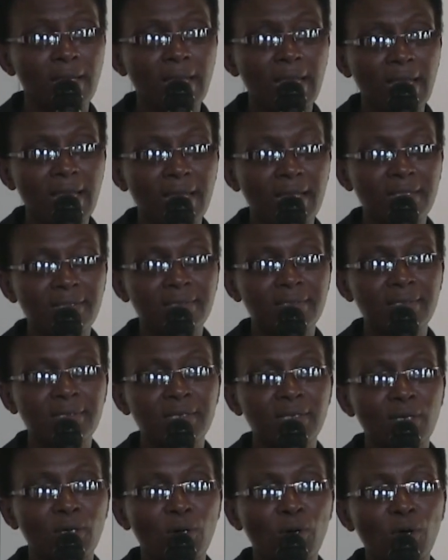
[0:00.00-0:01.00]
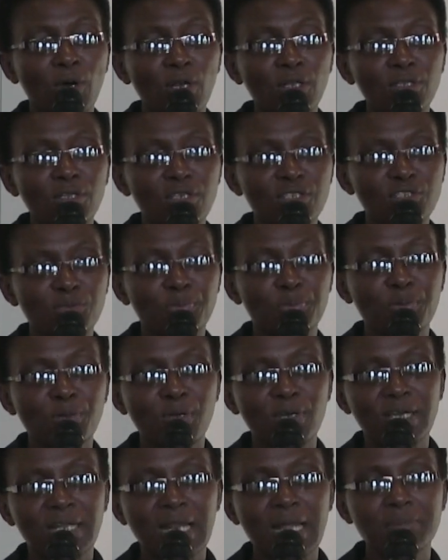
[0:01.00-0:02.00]
And all those
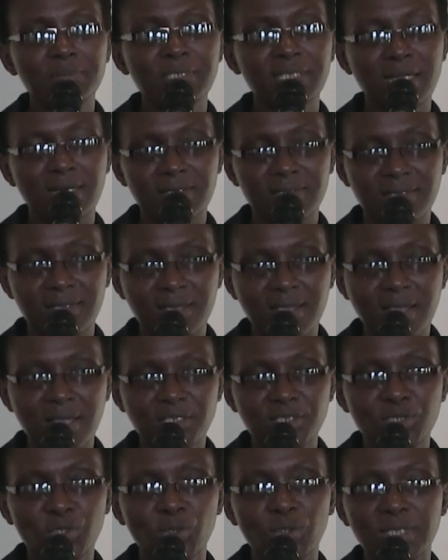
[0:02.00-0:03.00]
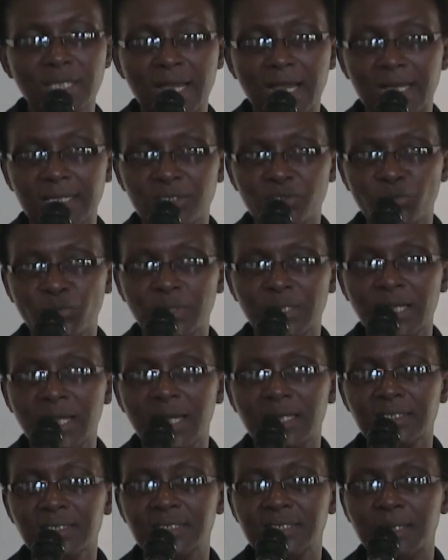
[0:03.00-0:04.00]
programs are there so that we
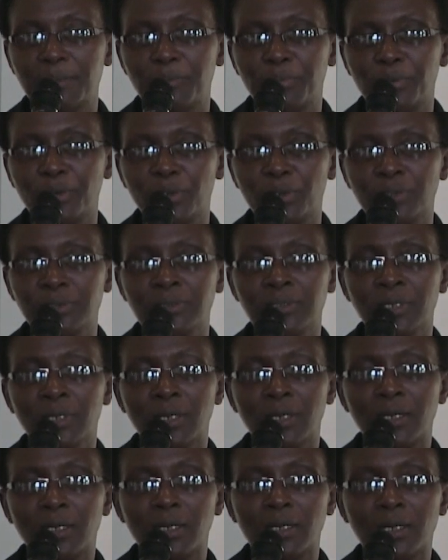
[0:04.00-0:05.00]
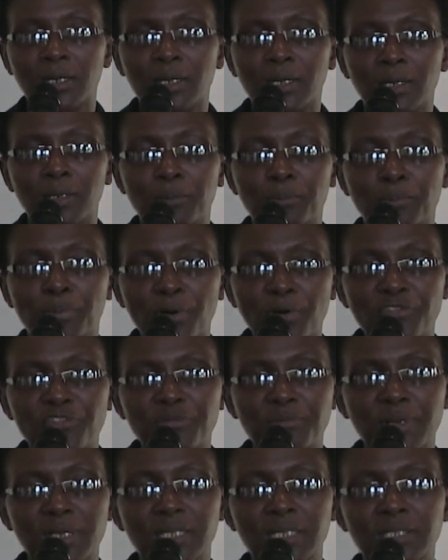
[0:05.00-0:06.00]
can support
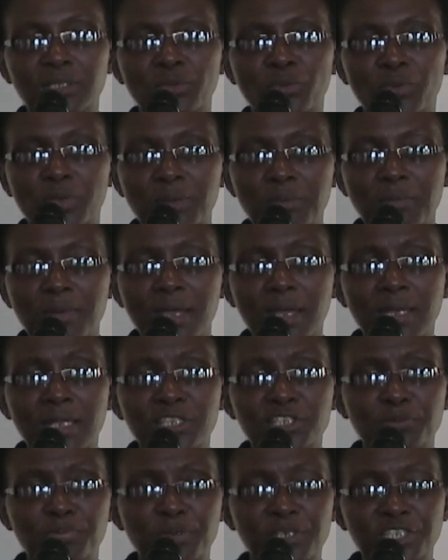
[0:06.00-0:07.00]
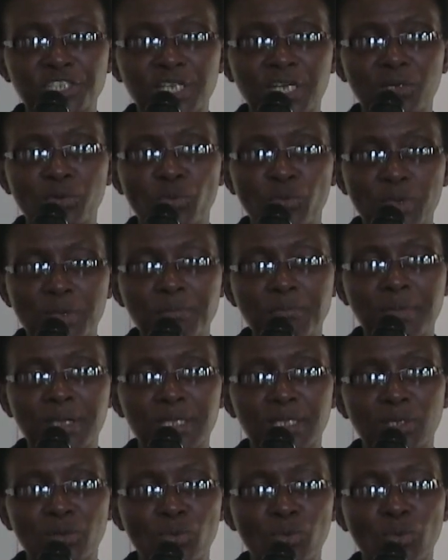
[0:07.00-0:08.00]
both men and women, especially
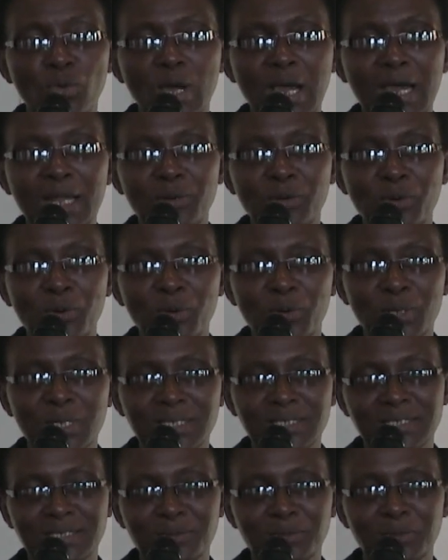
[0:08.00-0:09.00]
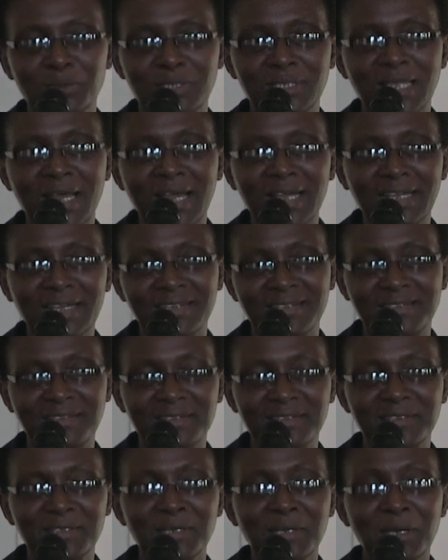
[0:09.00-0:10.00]
women who are always
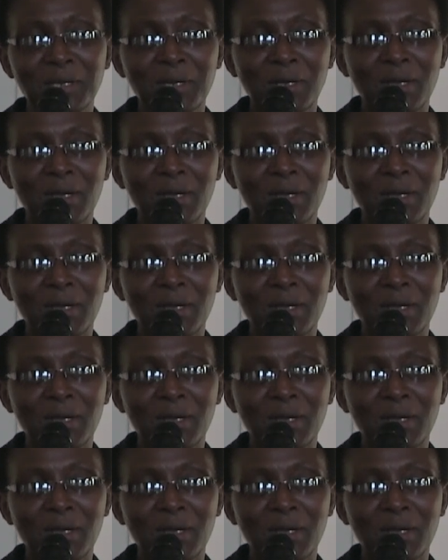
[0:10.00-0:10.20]
targeted